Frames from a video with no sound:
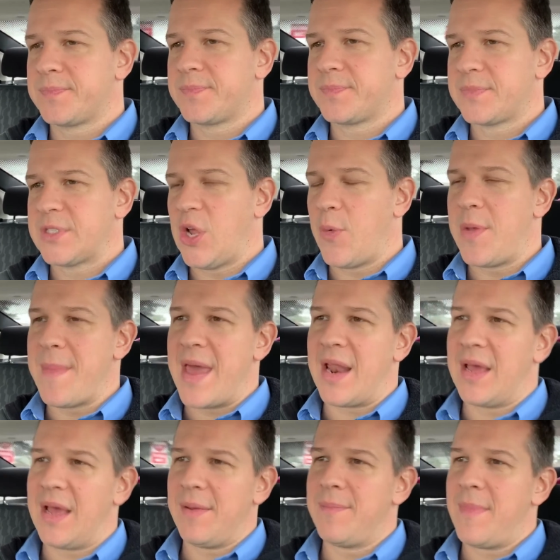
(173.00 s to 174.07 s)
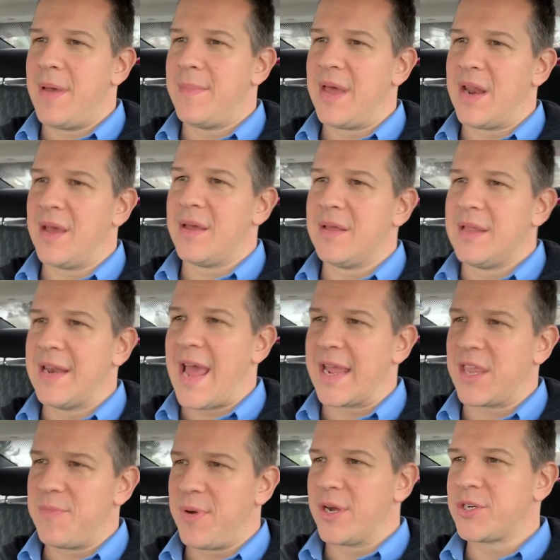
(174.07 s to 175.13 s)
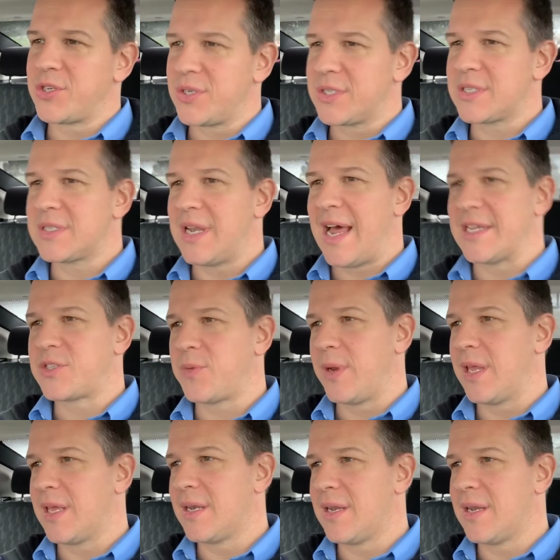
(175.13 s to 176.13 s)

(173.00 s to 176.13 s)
and I met an acupuncturist last week,